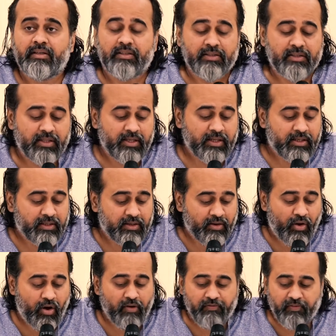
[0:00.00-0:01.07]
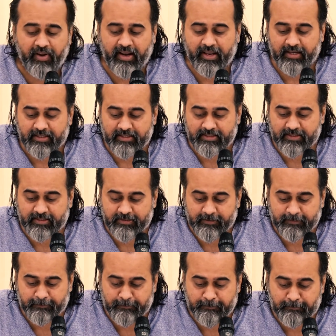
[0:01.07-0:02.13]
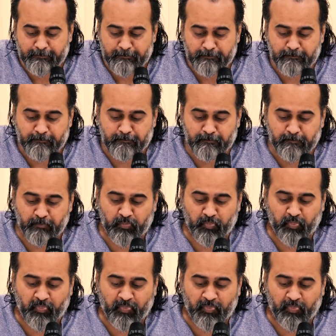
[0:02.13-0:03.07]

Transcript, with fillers: the offerings hmm,